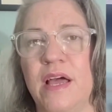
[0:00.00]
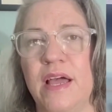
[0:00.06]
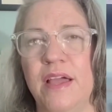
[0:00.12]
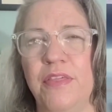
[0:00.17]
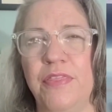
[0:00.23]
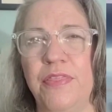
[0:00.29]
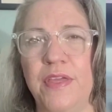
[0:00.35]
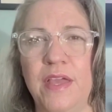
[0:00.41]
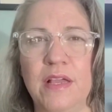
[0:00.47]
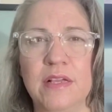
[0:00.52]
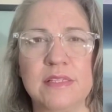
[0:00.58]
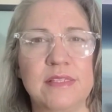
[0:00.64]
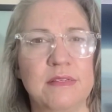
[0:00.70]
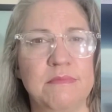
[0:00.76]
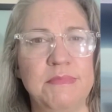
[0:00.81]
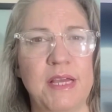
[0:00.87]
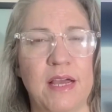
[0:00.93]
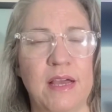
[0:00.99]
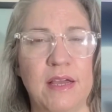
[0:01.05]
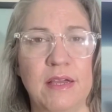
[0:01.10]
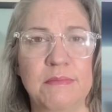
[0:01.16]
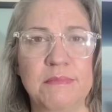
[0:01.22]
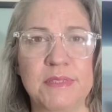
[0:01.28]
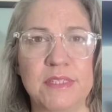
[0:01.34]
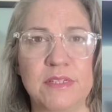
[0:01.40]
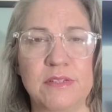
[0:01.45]
I think
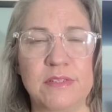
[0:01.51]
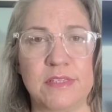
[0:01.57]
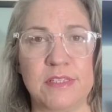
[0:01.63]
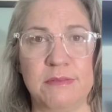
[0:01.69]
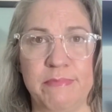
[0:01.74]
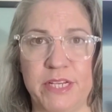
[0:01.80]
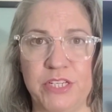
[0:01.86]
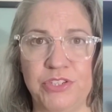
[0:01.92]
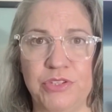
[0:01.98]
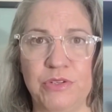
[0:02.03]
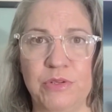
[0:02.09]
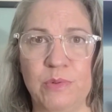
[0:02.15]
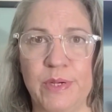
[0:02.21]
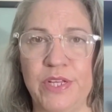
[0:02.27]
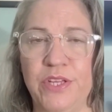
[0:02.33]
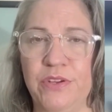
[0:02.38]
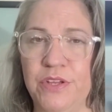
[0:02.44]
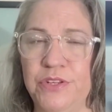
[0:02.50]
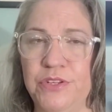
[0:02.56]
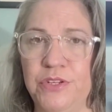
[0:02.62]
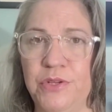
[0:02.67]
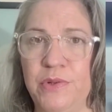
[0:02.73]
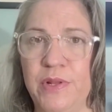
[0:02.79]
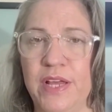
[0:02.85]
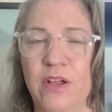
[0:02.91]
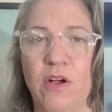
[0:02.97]
sometimes there's a special where you can
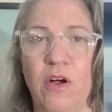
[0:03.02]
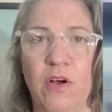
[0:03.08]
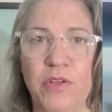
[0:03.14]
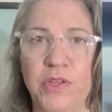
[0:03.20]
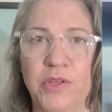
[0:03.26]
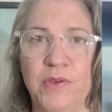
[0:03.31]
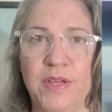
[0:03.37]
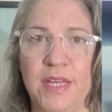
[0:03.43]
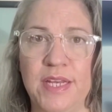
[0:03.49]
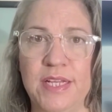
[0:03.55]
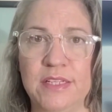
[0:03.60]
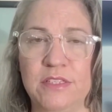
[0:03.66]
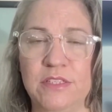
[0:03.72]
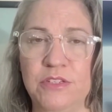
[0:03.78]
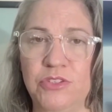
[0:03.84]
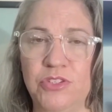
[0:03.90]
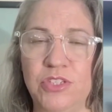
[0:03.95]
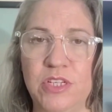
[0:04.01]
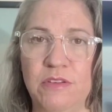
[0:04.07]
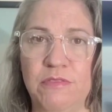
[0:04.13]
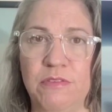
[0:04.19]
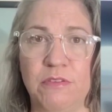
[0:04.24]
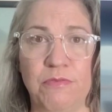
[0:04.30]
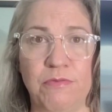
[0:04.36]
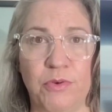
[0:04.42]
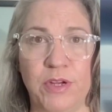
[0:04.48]
do like all you can eat sushi
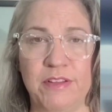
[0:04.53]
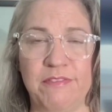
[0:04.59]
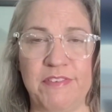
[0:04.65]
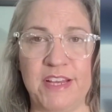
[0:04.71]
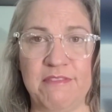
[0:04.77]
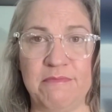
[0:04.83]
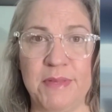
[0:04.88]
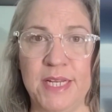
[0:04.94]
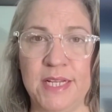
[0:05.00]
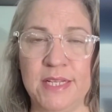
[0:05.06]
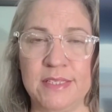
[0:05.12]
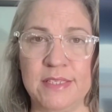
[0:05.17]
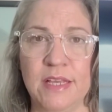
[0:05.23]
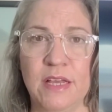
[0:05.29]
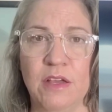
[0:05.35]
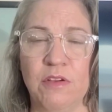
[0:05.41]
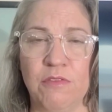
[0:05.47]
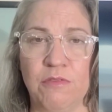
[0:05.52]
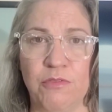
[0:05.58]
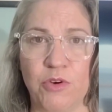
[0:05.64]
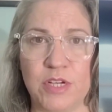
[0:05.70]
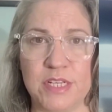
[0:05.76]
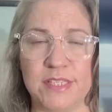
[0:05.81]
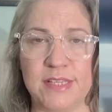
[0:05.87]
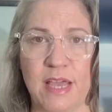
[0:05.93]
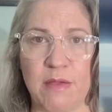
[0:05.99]
for 45 minutes for
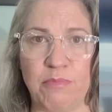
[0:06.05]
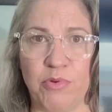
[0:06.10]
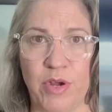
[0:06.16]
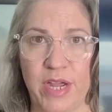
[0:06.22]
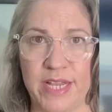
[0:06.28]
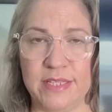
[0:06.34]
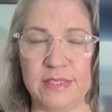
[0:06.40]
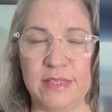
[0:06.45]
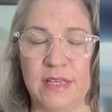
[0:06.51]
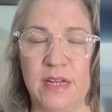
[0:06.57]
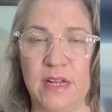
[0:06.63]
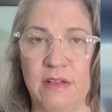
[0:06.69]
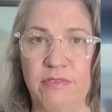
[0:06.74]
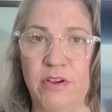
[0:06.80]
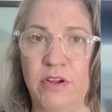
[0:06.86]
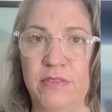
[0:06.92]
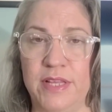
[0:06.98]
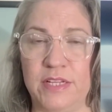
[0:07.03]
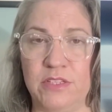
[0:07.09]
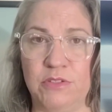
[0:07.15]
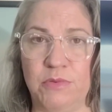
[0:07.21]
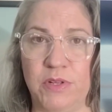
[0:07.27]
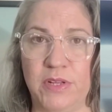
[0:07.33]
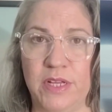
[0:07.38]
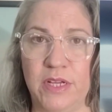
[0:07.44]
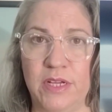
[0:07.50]
a set price. And I've heard that's
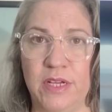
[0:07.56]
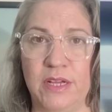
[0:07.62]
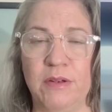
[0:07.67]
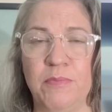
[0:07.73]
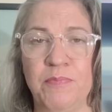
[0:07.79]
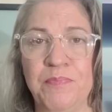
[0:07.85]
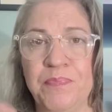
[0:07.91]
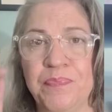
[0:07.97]
really good.